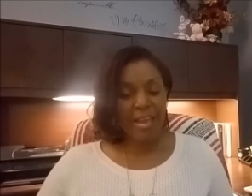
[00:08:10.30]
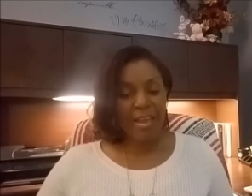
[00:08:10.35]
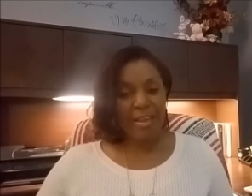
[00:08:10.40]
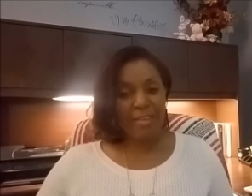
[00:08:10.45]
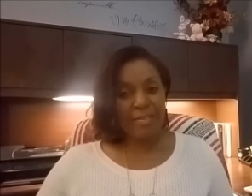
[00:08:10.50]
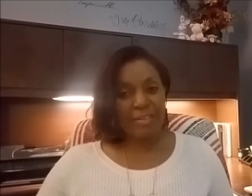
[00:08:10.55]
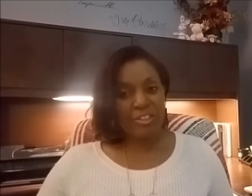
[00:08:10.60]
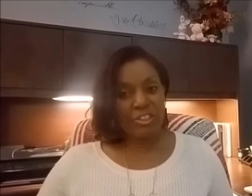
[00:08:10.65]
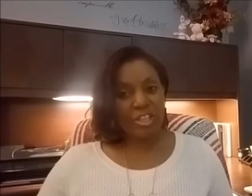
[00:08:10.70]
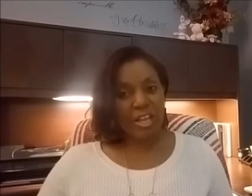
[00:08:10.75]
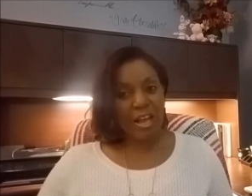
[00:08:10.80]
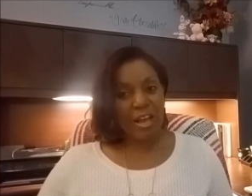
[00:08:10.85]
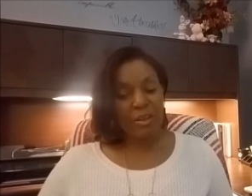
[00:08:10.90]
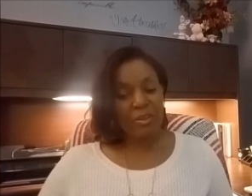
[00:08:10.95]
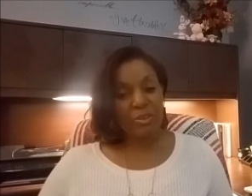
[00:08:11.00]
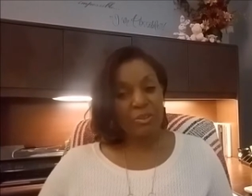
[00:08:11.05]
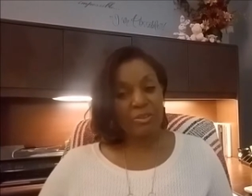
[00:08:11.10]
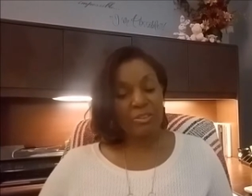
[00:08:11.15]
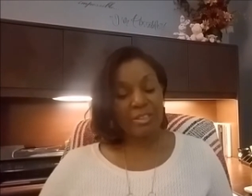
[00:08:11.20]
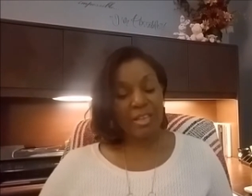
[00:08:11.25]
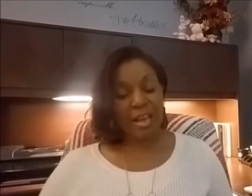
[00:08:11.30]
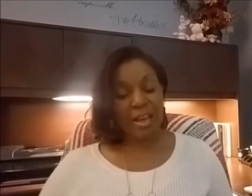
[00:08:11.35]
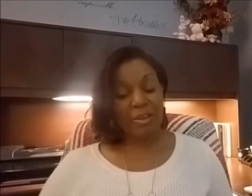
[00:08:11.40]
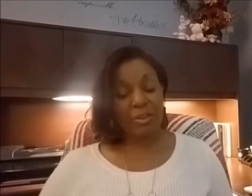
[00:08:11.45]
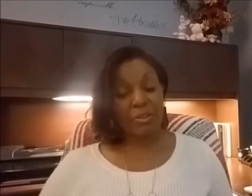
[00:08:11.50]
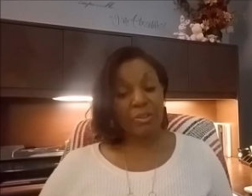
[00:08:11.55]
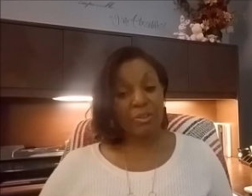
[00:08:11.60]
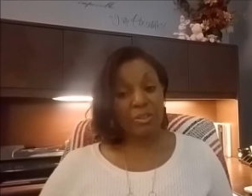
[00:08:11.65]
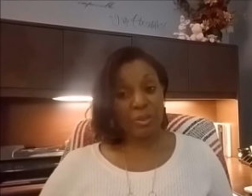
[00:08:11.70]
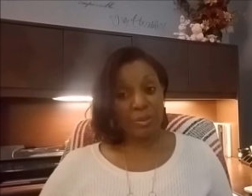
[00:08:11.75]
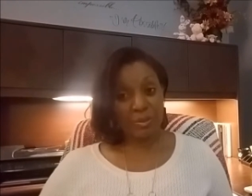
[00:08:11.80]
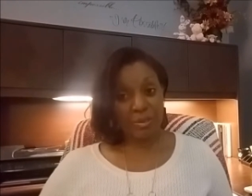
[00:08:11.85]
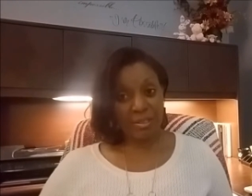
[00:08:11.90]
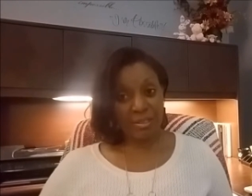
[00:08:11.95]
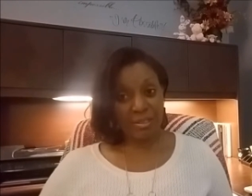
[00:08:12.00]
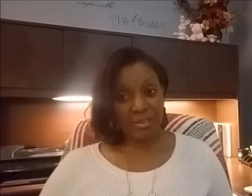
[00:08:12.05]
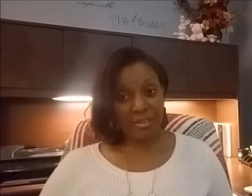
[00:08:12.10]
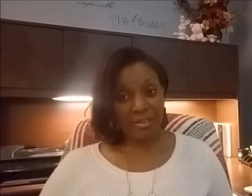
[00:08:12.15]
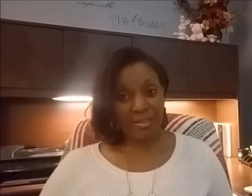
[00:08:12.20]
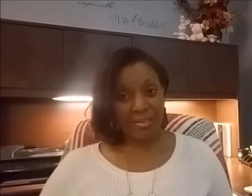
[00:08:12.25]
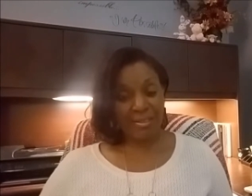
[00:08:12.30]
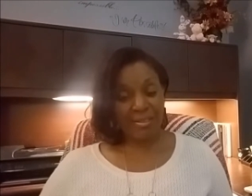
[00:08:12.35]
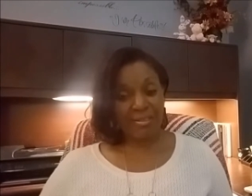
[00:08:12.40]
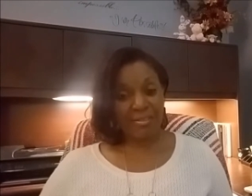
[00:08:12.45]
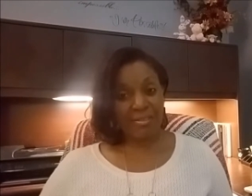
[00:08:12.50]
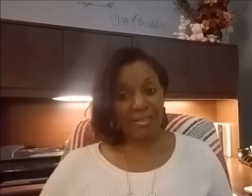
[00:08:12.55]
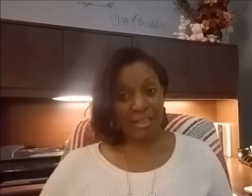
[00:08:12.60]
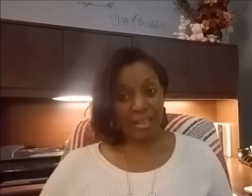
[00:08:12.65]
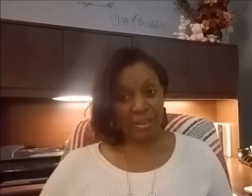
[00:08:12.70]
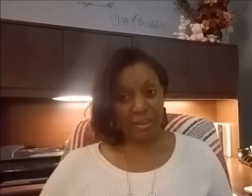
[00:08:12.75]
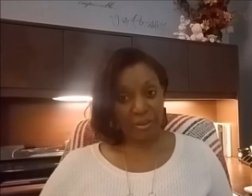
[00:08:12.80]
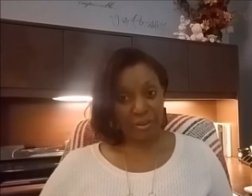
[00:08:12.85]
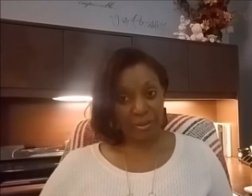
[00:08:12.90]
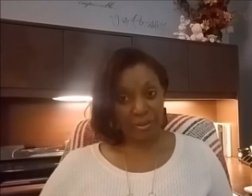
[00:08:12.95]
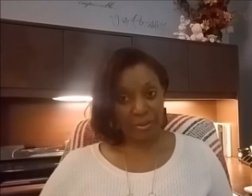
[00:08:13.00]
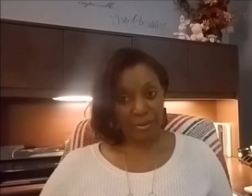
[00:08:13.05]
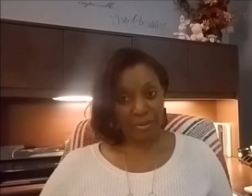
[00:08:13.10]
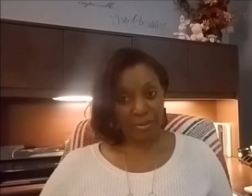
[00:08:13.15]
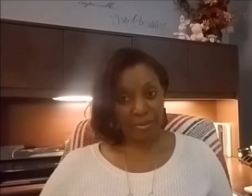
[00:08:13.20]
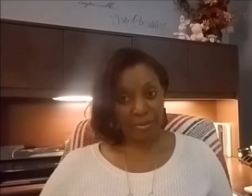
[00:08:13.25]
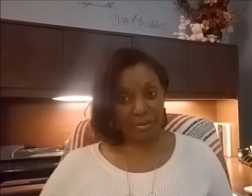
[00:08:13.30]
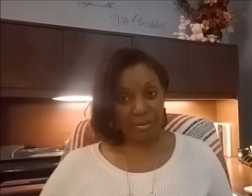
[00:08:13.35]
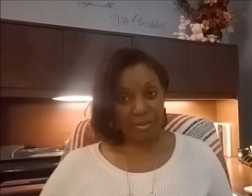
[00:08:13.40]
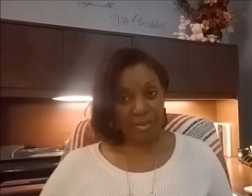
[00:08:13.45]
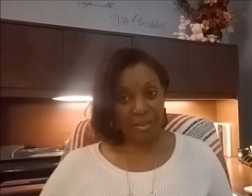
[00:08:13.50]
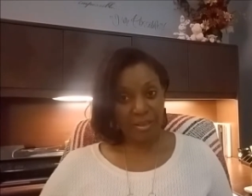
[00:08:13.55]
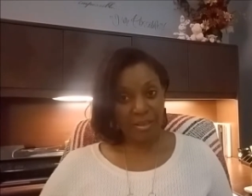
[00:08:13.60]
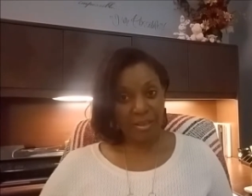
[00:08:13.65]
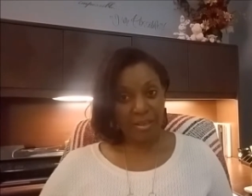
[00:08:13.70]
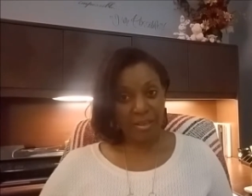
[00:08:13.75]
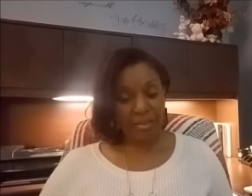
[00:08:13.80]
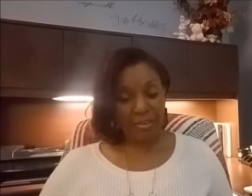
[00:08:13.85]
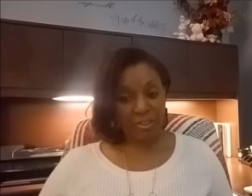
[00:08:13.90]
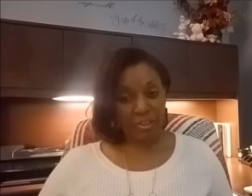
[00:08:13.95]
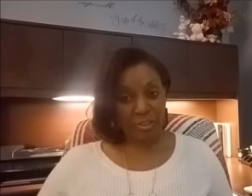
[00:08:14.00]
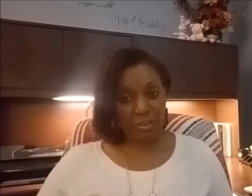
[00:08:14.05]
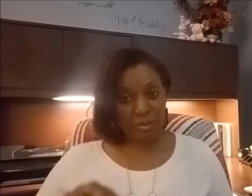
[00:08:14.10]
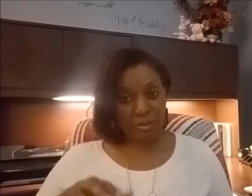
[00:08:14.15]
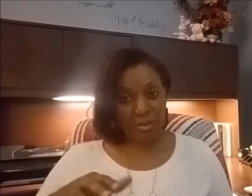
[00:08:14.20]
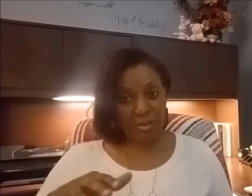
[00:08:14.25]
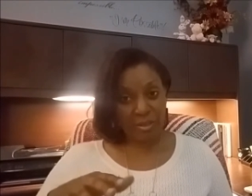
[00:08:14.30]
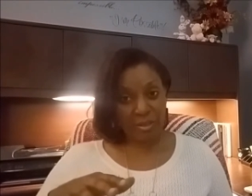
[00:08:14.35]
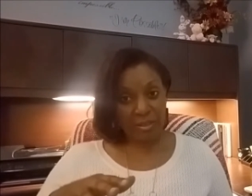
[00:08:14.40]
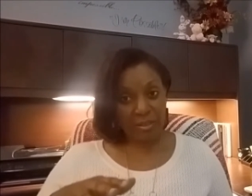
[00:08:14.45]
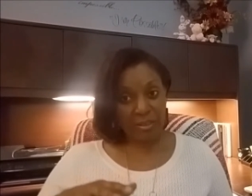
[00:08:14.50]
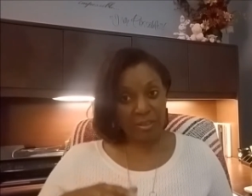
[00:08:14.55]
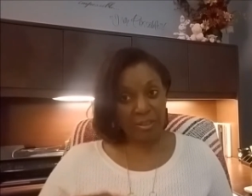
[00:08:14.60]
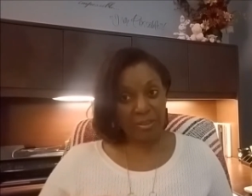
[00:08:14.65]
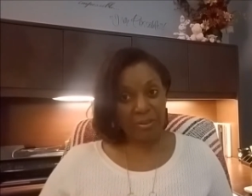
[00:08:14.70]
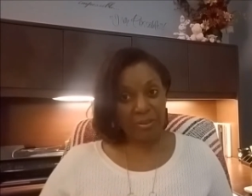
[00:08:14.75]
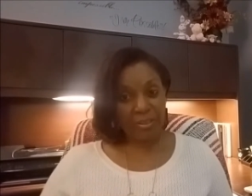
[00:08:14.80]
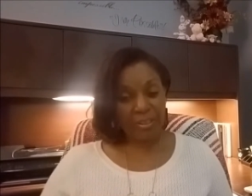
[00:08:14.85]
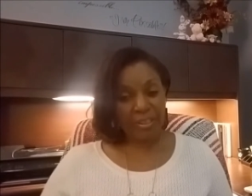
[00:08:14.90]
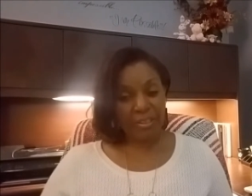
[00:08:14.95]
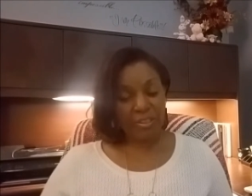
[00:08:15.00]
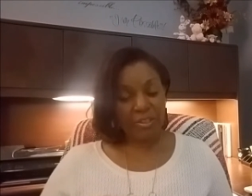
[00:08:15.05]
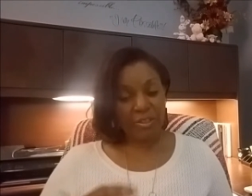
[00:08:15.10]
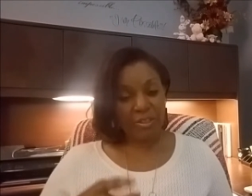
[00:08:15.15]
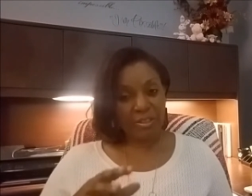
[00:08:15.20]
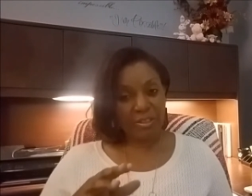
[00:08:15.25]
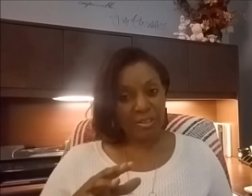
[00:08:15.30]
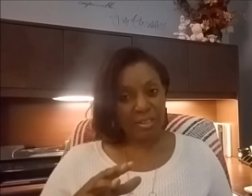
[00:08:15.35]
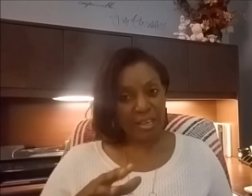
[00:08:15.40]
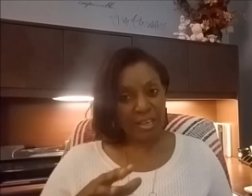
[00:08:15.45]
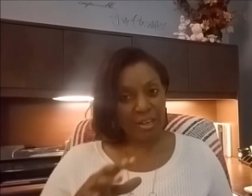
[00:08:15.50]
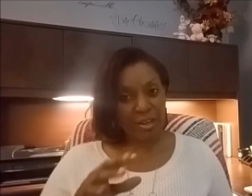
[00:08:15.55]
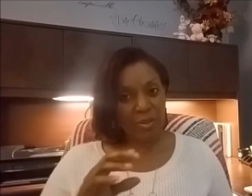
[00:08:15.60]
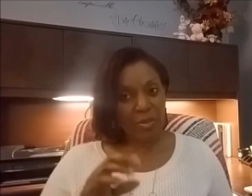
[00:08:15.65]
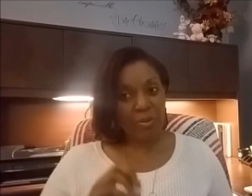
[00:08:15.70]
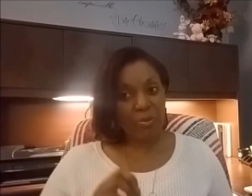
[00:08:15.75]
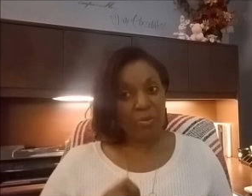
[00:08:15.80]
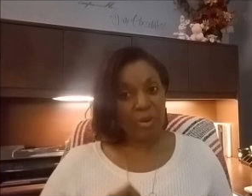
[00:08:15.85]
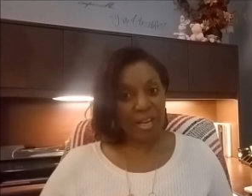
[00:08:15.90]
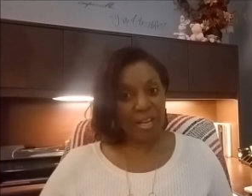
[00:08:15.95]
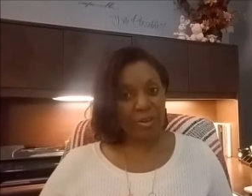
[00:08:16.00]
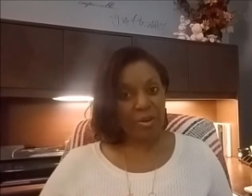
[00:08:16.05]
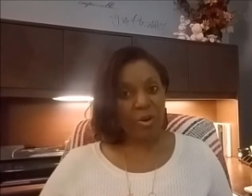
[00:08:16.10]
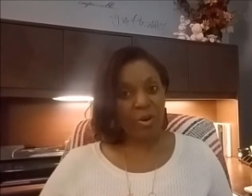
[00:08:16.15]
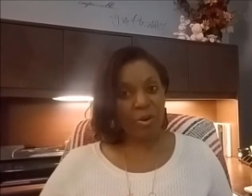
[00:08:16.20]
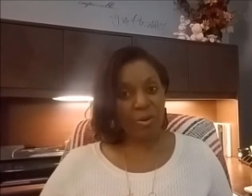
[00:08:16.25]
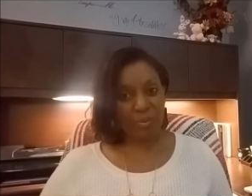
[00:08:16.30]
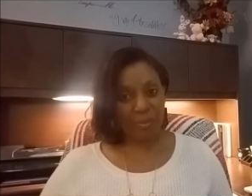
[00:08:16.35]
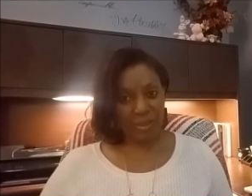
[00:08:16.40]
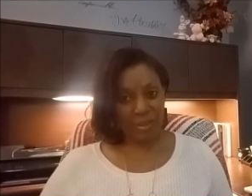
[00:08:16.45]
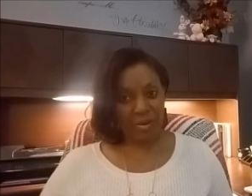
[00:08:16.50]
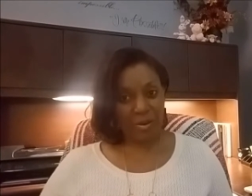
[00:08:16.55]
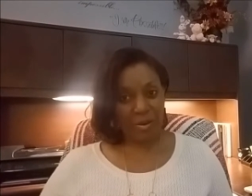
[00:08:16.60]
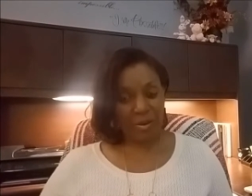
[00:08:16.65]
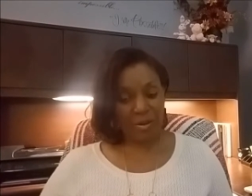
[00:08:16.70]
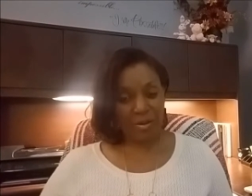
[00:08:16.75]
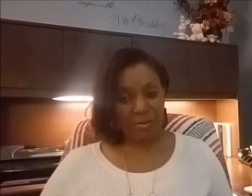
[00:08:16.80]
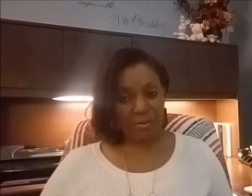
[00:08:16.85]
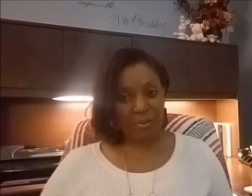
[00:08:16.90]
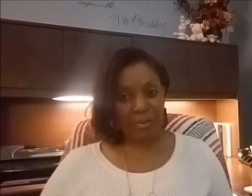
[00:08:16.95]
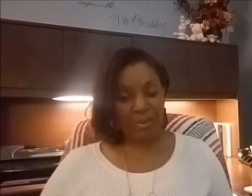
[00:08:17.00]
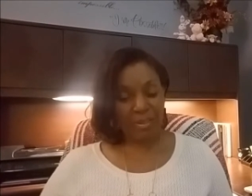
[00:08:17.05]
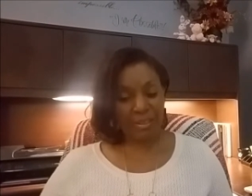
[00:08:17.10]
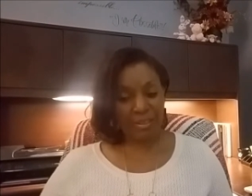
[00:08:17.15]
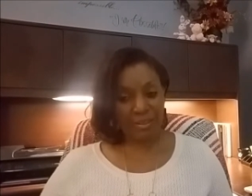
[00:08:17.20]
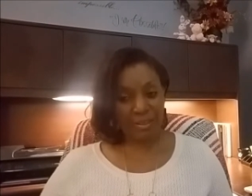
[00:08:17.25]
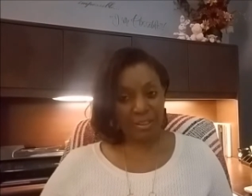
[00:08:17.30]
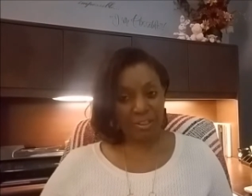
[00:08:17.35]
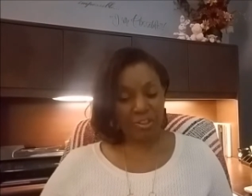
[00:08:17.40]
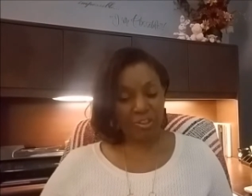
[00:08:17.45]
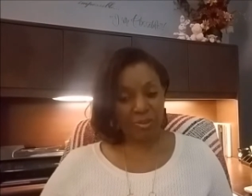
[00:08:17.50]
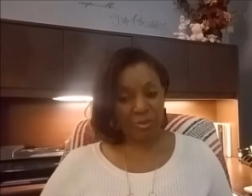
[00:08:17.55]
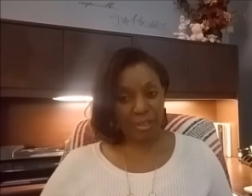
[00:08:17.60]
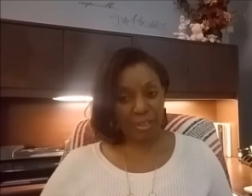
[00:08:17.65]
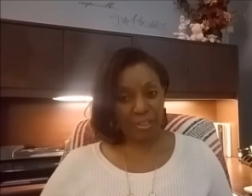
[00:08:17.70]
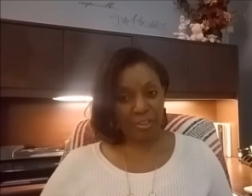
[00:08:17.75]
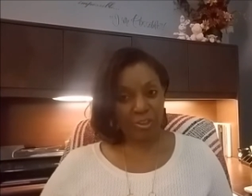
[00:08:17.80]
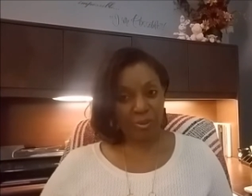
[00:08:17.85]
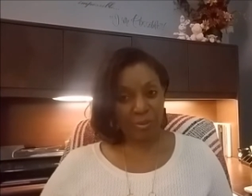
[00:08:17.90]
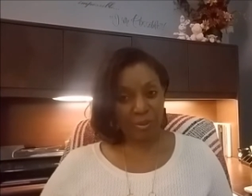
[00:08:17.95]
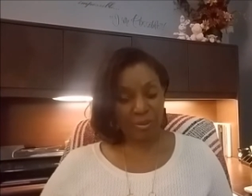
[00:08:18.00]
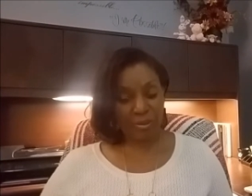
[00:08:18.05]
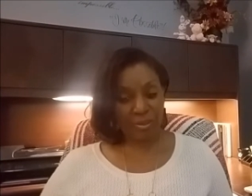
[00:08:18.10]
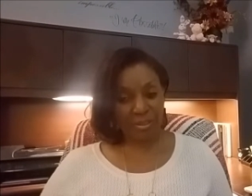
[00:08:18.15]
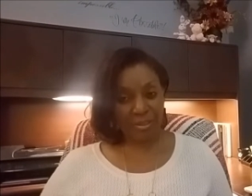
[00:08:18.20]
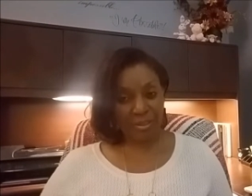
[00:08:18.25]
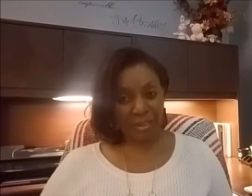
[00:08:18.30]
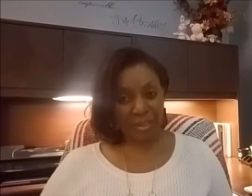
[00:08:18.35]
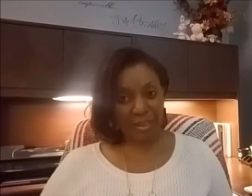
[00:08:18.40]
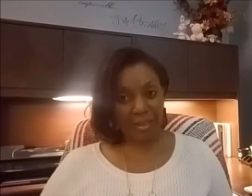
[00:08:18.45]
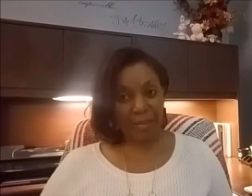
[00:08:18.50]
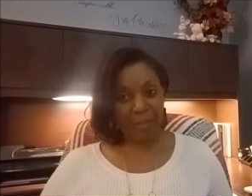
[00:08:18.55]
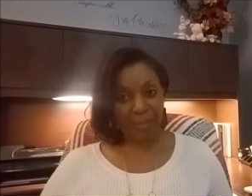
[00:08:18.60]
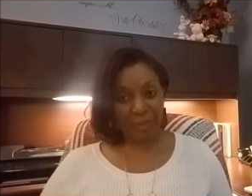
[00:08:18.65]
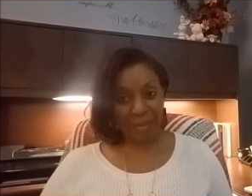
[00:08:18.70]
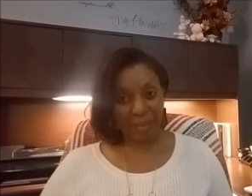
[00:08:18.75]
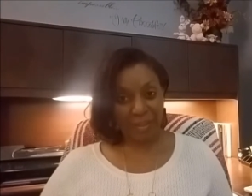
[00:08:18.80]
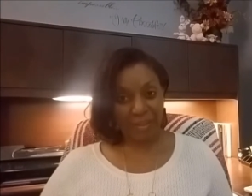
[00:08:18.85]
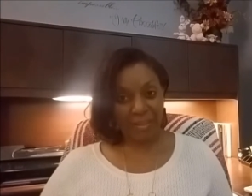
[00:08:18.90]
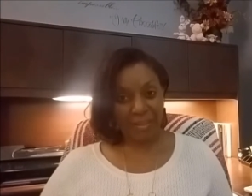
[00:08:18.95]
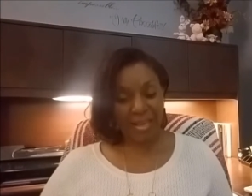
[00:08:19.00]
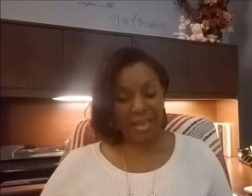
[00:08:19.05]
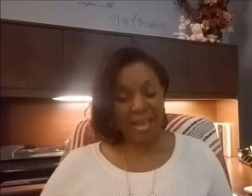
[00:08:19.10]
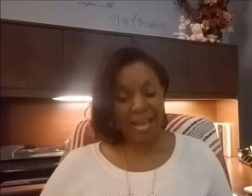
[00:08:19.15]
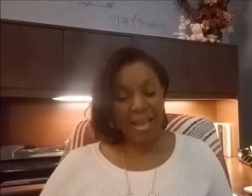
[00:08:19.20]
And the toddler notices, stares, and just kind of leery. You could tell the radar went off when this strange person came in.